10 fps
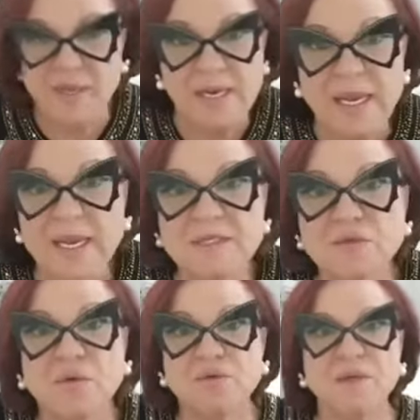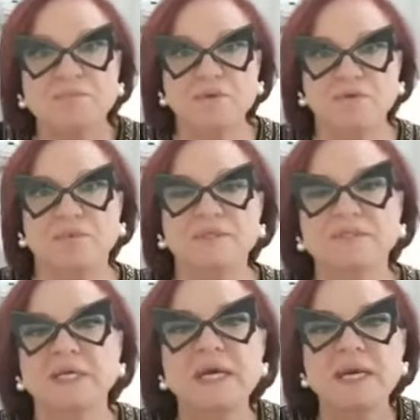legs, or on the
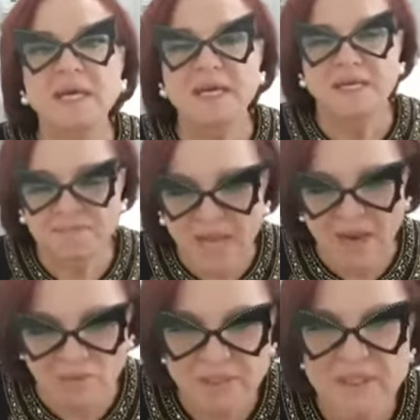pubis. Now,